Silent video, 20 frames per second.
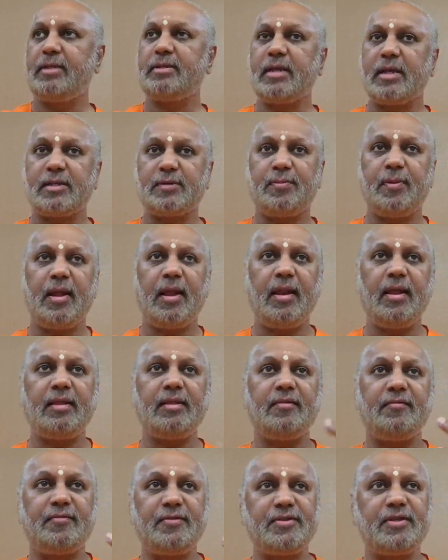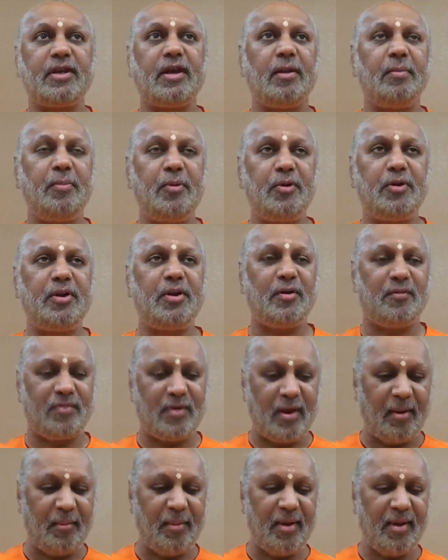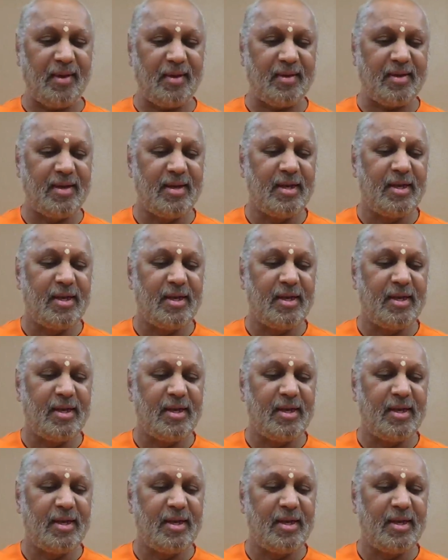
is explaining the physical beauty of Rama here.